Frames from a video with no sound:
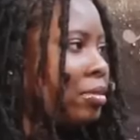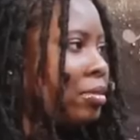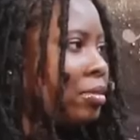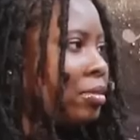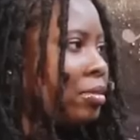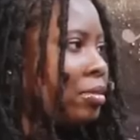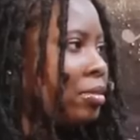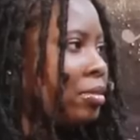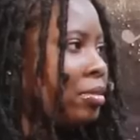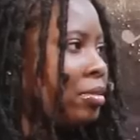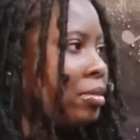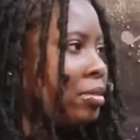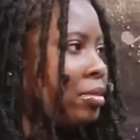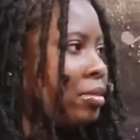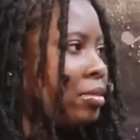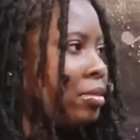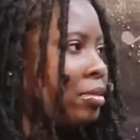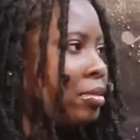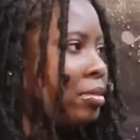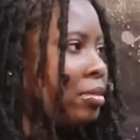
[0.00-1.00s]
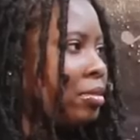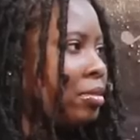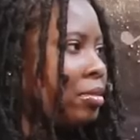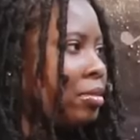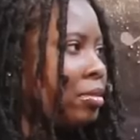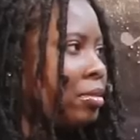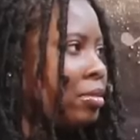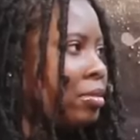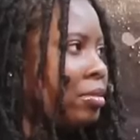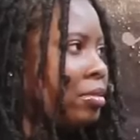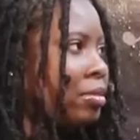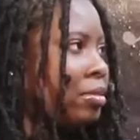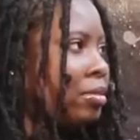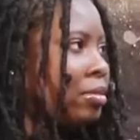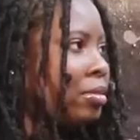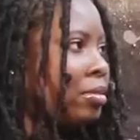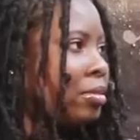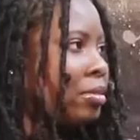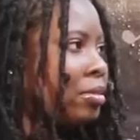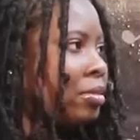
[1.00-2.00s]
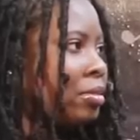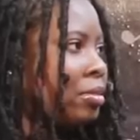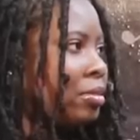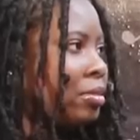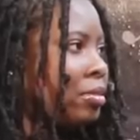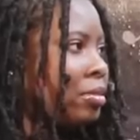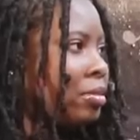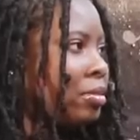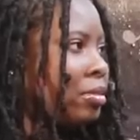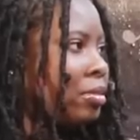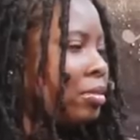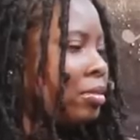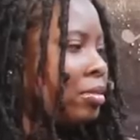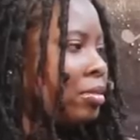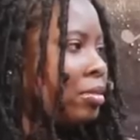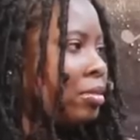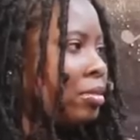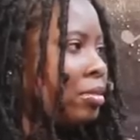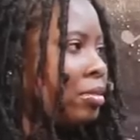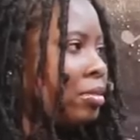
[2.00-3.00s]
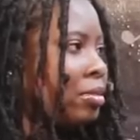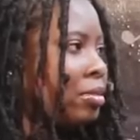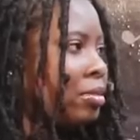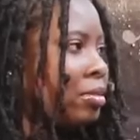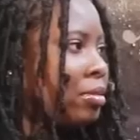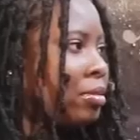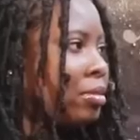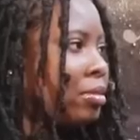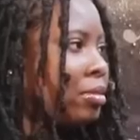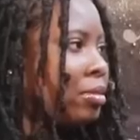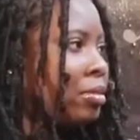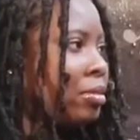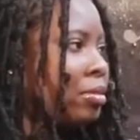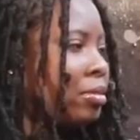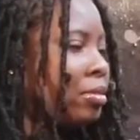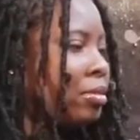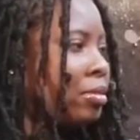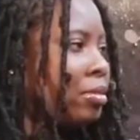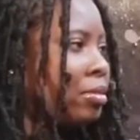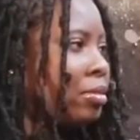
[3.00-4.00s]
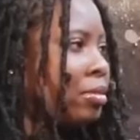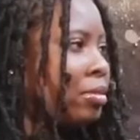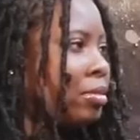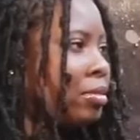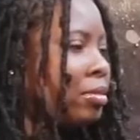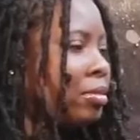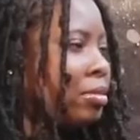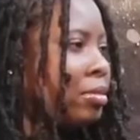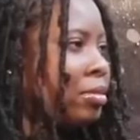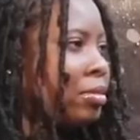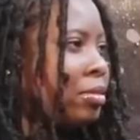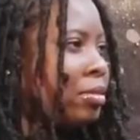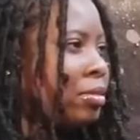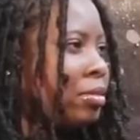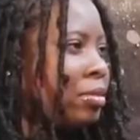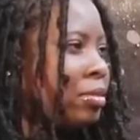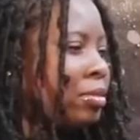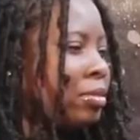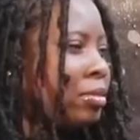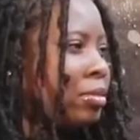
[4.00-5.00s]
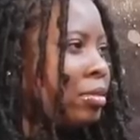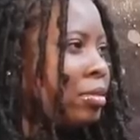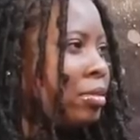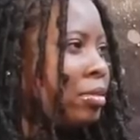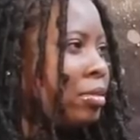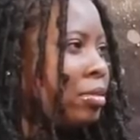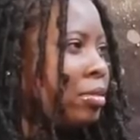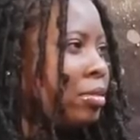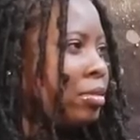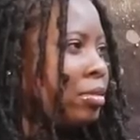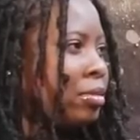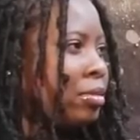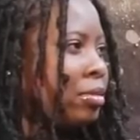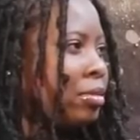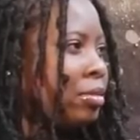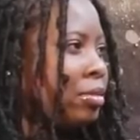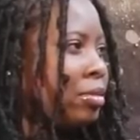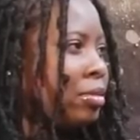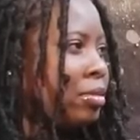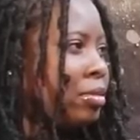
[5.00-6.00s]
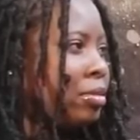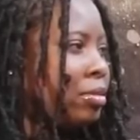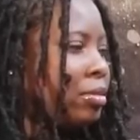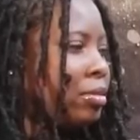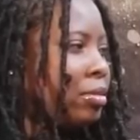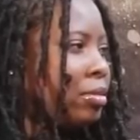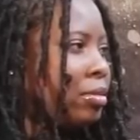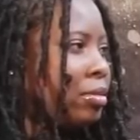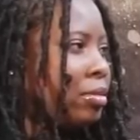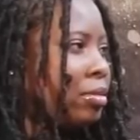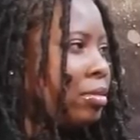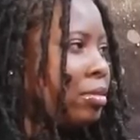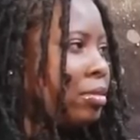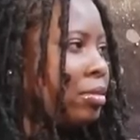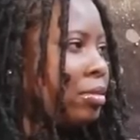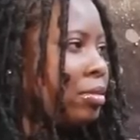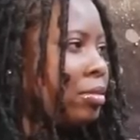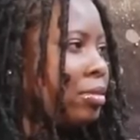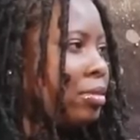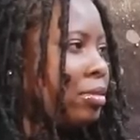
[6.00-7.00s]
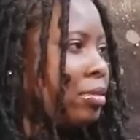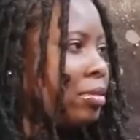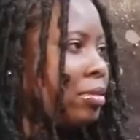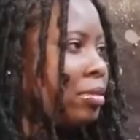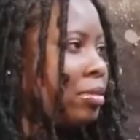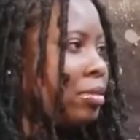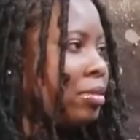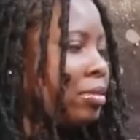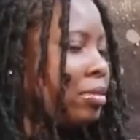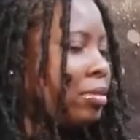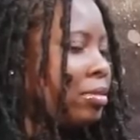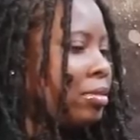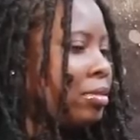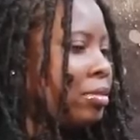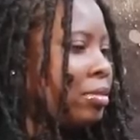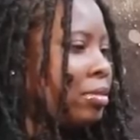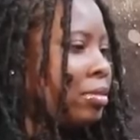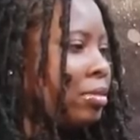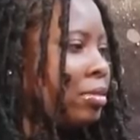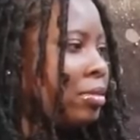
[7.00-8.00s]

No words are spoken by the person on screen.